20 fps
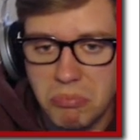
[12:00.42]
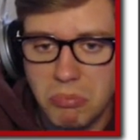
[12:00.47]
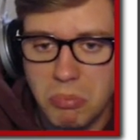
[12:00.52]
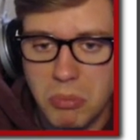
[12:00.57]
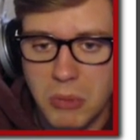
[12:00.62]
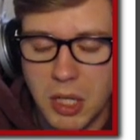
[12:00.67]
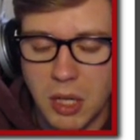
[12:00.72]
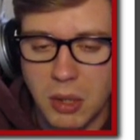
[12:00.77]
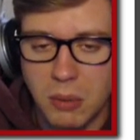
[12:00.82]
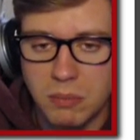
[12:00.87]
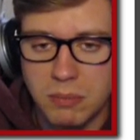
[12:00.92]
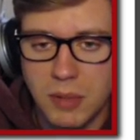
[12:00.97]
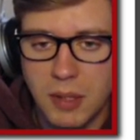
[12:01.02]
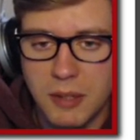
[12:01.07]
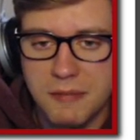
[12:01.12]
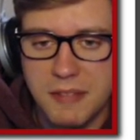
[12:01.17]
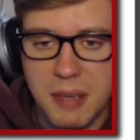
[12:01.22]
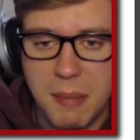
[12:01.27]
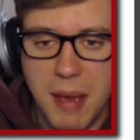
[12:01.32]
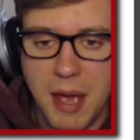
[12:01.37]
you know,
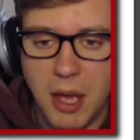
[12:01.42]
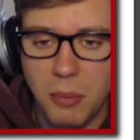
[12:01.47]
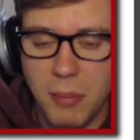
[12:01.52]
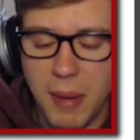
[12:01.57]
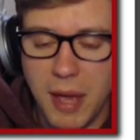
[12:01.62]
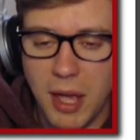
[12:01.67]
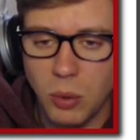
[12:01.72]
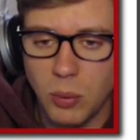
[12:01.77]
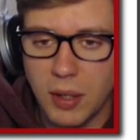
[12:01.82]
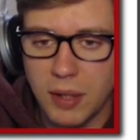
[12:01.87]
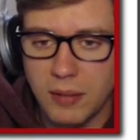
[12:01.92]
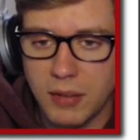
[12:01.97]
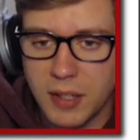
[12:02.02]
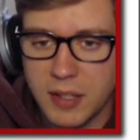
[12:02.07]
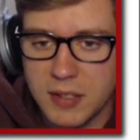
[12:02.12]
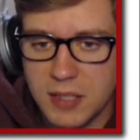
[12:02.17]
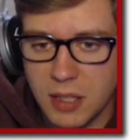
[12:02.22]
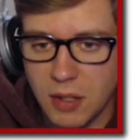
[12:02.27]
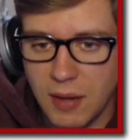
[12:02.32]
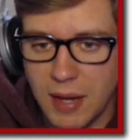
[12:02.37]
female, male, whatever it
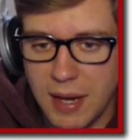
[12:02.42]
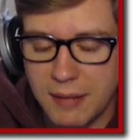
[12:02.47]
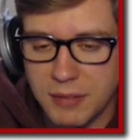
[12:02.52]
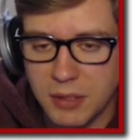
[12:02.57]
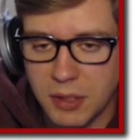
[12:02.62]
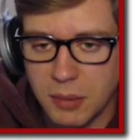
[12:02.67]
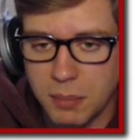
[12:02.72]
is that you're after.